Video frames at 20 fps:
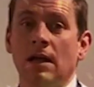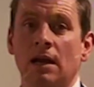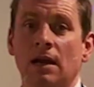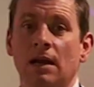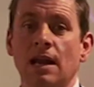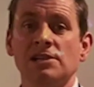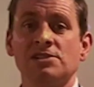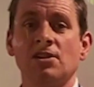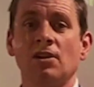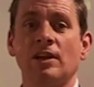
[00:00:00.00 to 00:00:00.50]

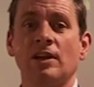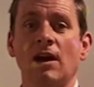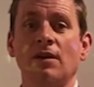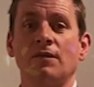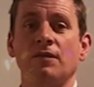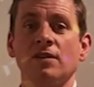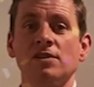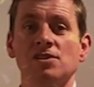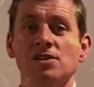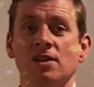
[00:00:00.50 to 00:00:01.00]
Let's look out
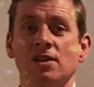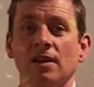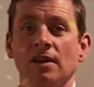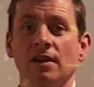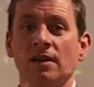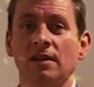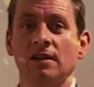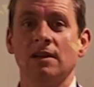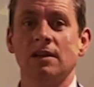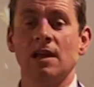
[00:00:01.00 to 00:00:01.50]
for each other.
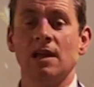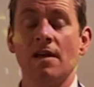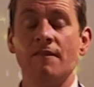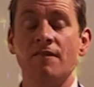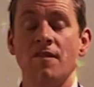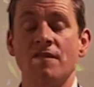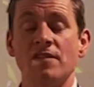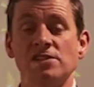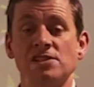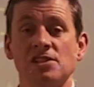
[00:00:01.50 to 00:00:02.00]
If
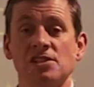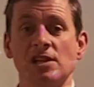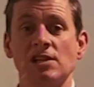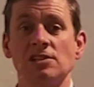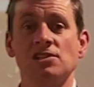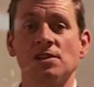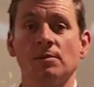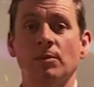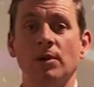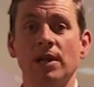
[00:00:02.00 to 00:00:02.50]
you're visiting
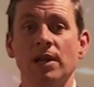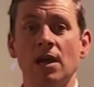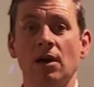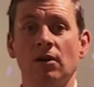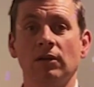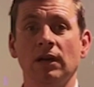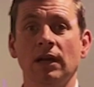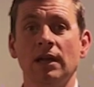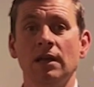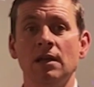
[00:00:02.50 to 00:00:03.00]
somebody
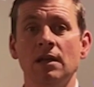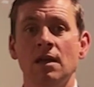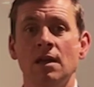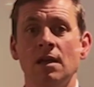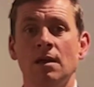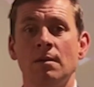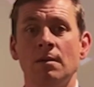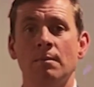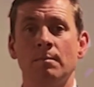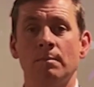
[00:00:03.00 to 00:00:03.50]
elderly,
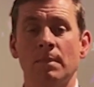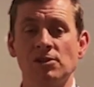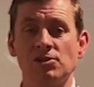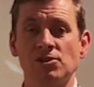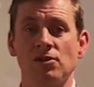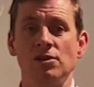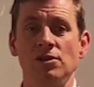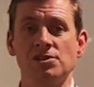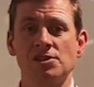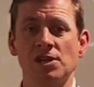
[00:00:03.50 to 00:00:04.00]
make
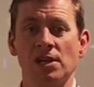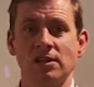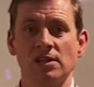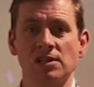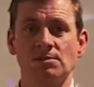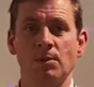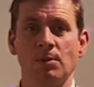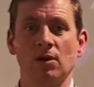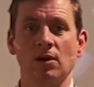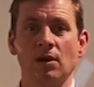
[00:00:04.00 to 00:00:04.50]
sure you check their
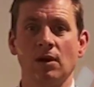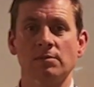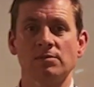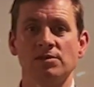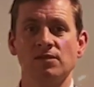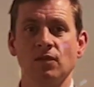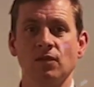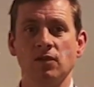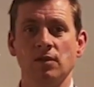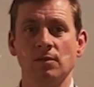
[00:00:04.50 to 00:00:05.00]
smoke alarms
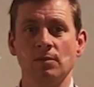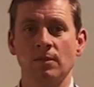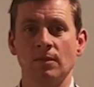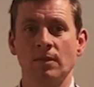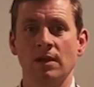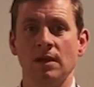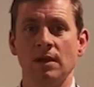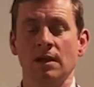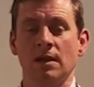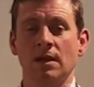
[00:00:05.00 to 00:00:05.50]
for them.
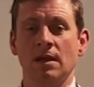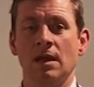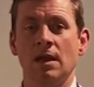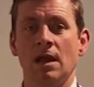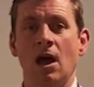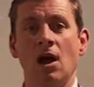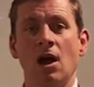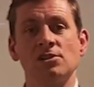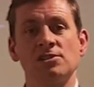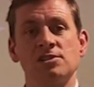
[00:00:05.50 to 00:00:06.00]

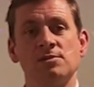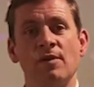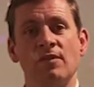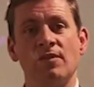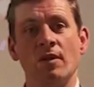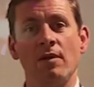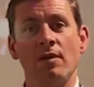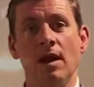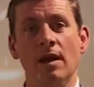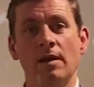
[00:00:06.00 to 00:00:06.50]
Ask them if
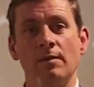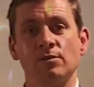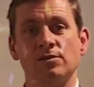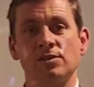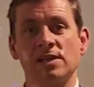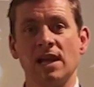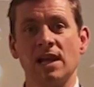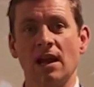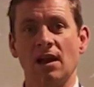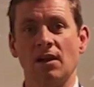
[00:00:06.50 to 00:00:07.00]
they're able to
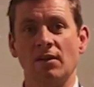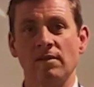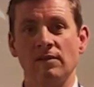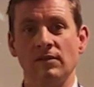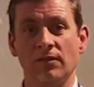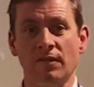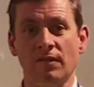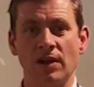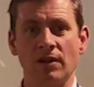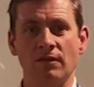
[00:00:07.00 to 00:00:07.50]
get out in the
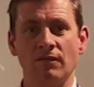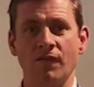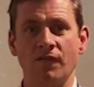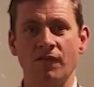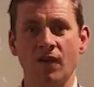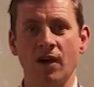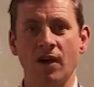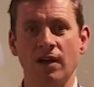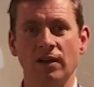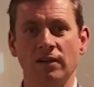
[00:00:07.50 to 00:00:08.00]
event of a
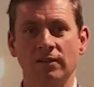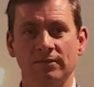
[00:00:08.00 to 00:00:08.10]
fire.